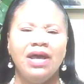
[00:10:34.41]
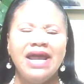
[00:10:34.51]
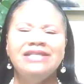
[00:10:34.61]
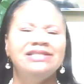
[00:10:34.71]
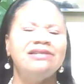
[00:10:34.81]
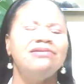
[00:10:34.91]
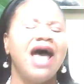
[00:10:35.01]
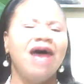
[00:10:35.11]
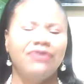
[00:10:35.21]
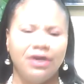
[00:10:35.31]
He's
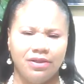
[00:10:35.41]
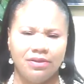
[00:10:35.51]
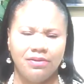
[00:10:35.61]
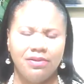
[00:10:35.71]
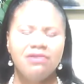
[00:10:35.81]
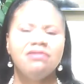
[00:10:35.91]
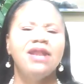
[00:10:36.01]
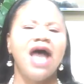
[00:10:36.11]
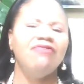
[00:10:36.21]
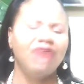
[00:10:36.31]
never,
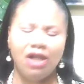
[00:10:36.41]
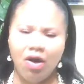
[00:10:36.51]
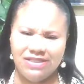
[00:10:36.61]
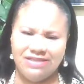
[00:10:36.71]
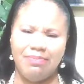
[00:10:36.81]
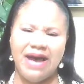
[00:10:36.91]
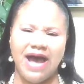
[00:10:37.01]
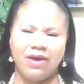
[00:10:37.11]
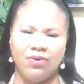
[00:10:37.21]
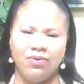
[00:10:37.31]
never lost the
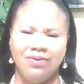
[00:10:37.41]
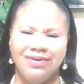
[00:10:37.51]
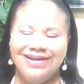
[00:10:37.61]
battle.